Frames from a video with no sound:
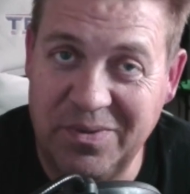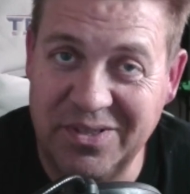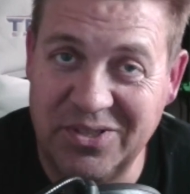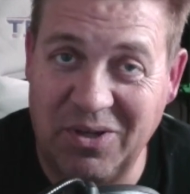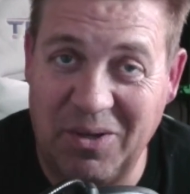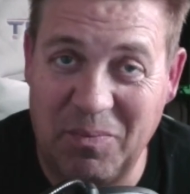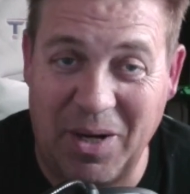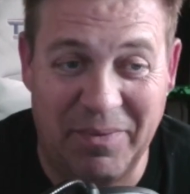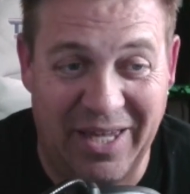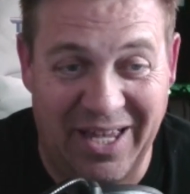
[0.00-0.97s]
So I'll
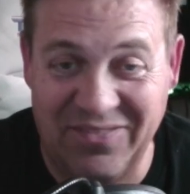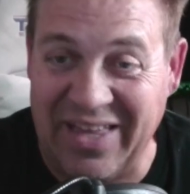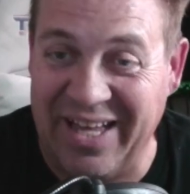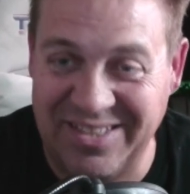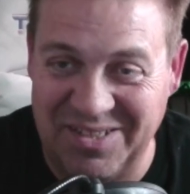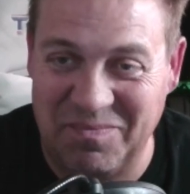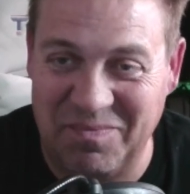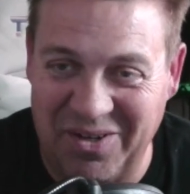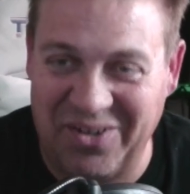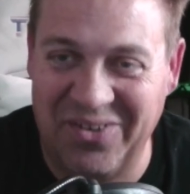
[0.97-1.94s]
probably have that
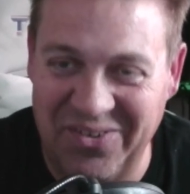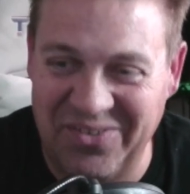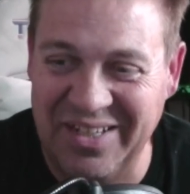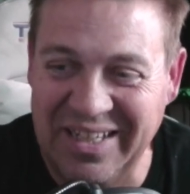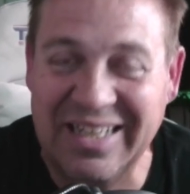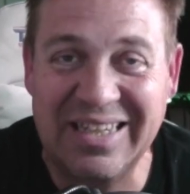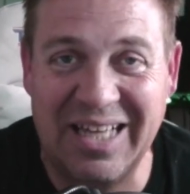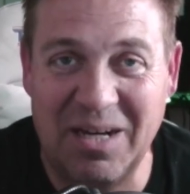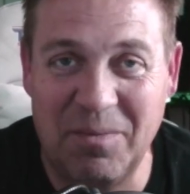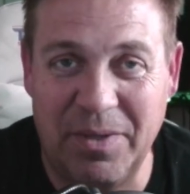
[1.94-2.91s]
tomorrow, a
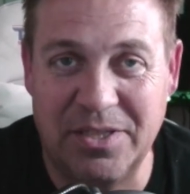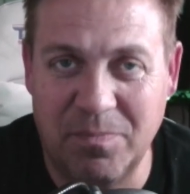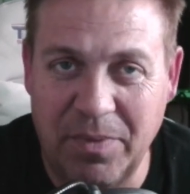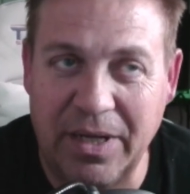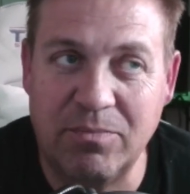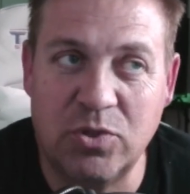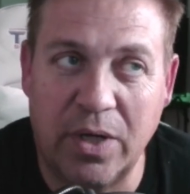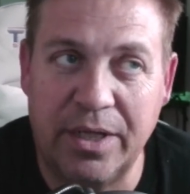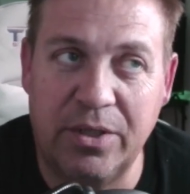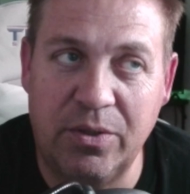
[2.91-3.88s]
lot of pizza, but I'm
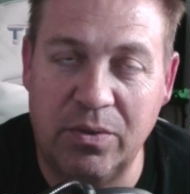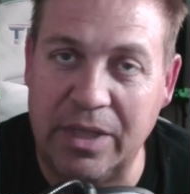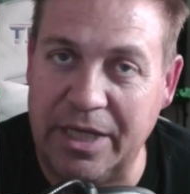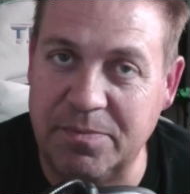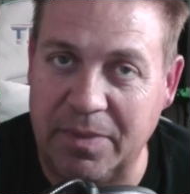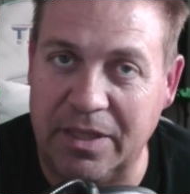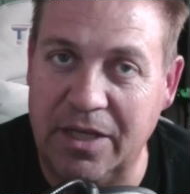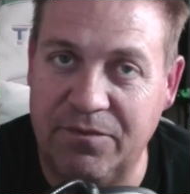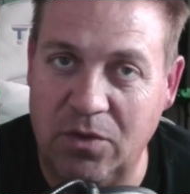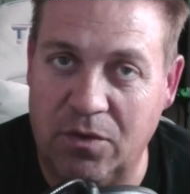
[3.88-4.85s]
trying to utilize my
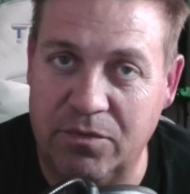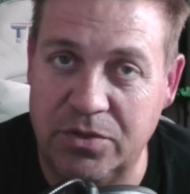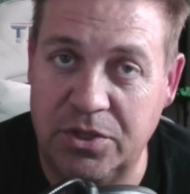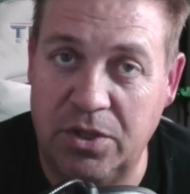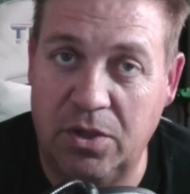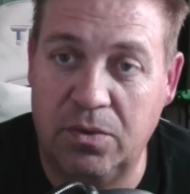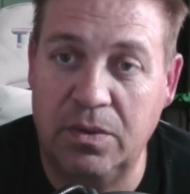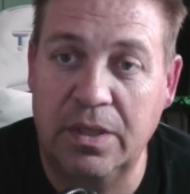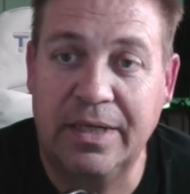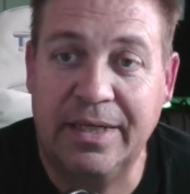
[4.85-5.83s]
leftovers. You know,
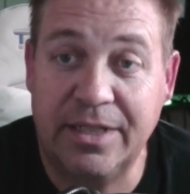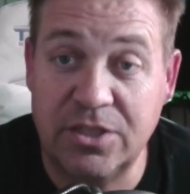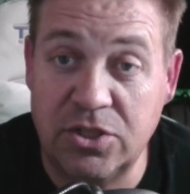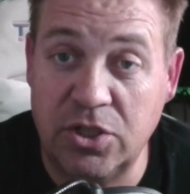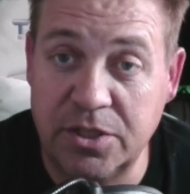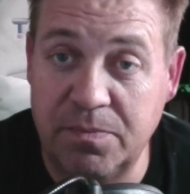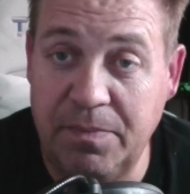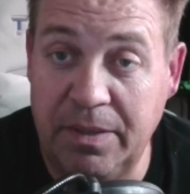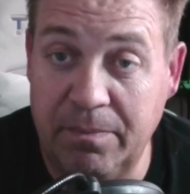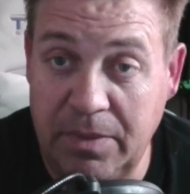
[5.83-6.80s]
it's just
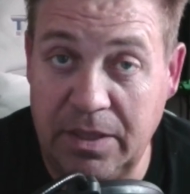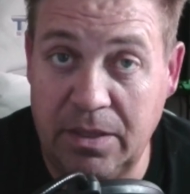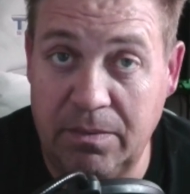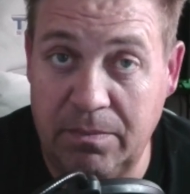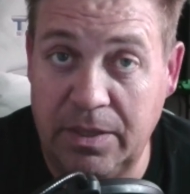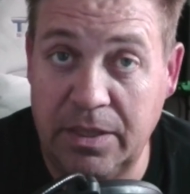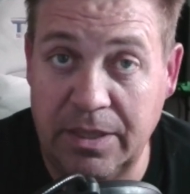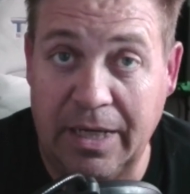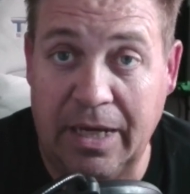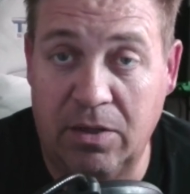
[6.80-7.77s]
me in
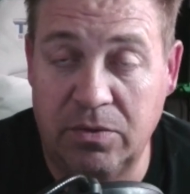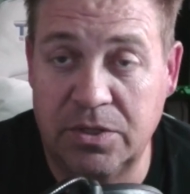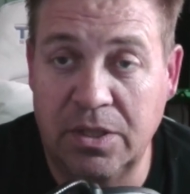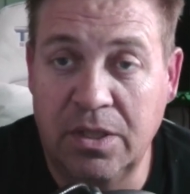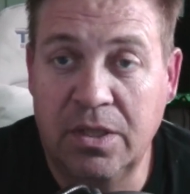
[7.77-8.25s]
the house.